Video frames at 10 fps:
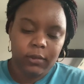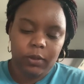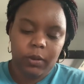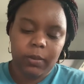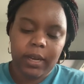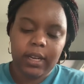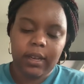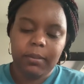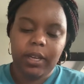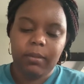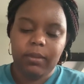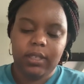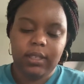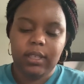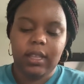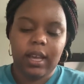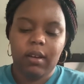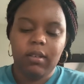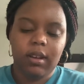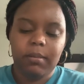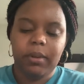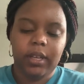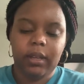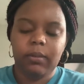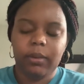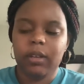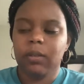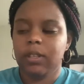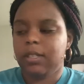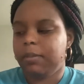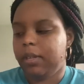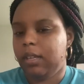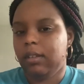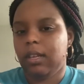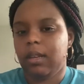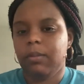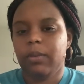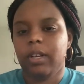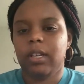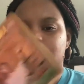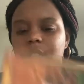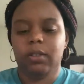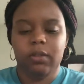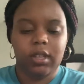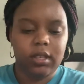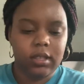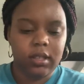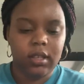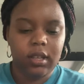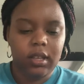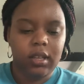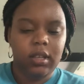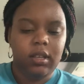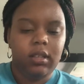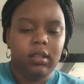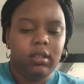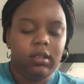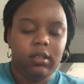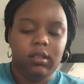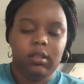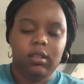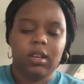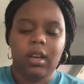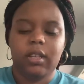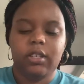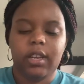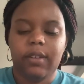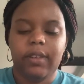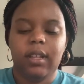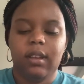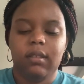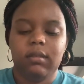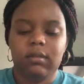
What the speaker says: We might not be able to see the outcome, but we're going to get through this. The contract fell out.